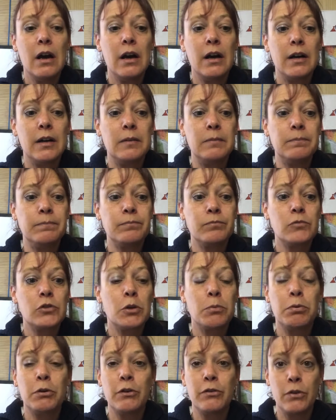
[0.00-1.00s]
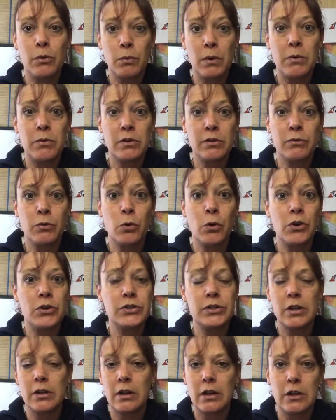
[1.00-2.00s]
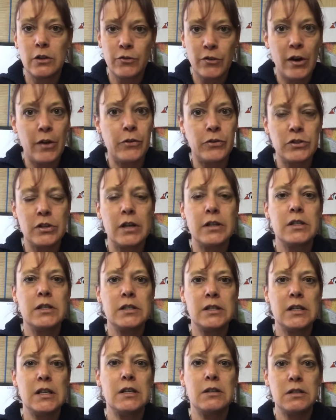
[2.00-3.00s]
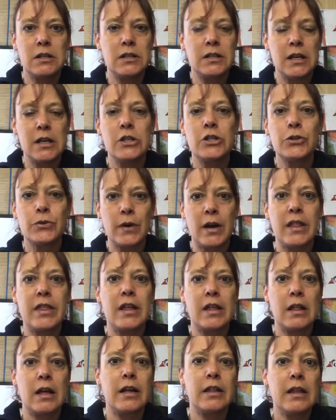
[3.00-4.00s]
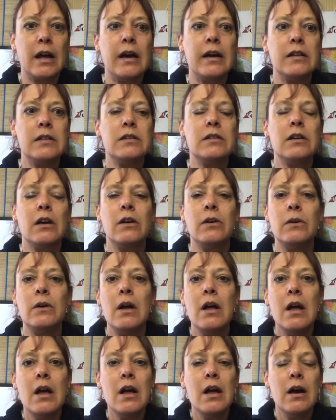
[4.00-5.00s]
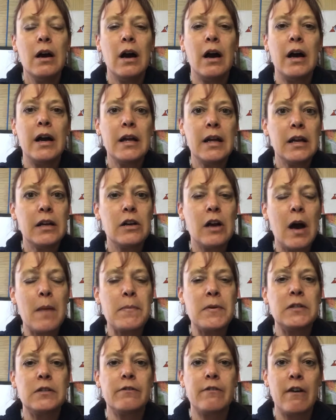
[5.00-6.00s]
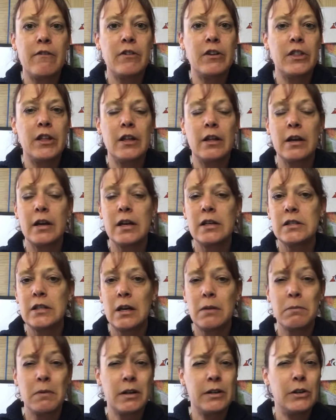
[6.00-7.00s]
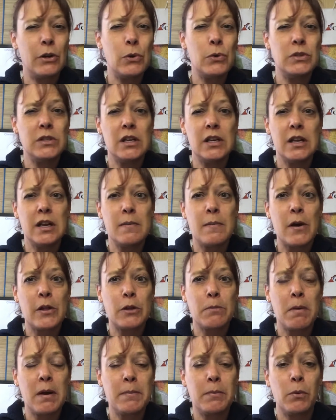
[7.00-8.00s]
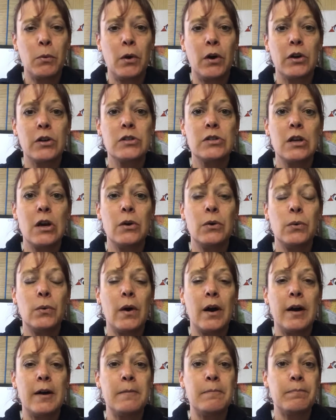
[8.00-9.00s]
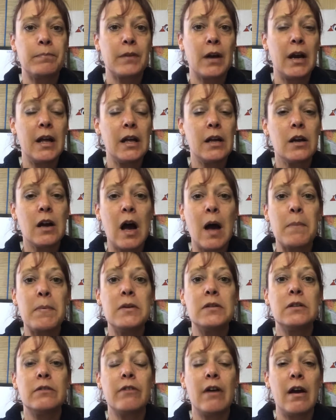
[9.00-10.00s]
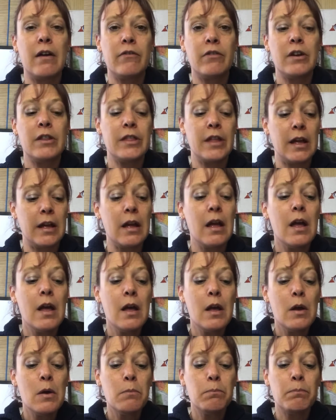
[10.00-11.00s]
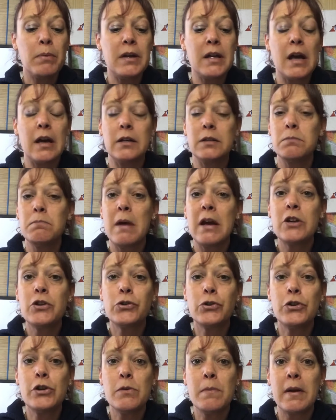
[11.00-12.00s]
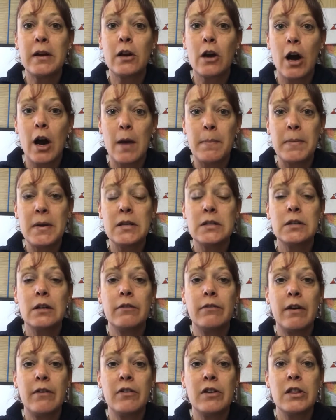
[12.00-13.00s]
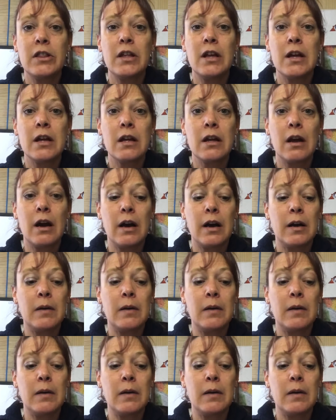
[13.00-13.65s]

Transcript: to prove that we were divorced and that his father's not deceased or anything like that. So I had copies of everything. Like I said, I'm kind of OCD about the paperwork. So I had copies of everything. But yes, make sure you make copies of everything,